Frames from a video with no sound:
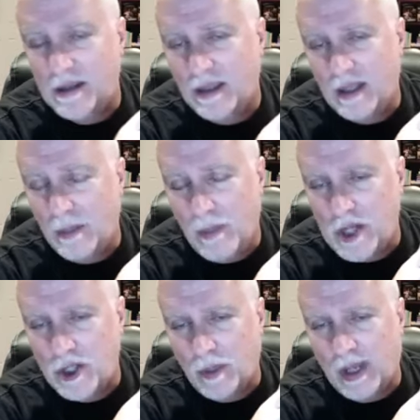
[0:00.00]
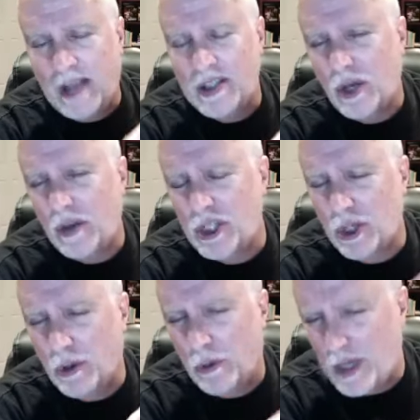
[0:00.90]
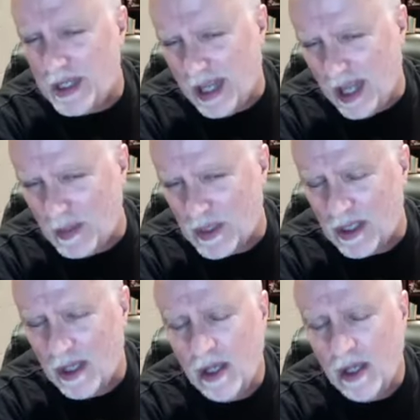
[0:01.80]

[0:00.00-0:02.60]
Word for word: immeasurably. I saw the show three times,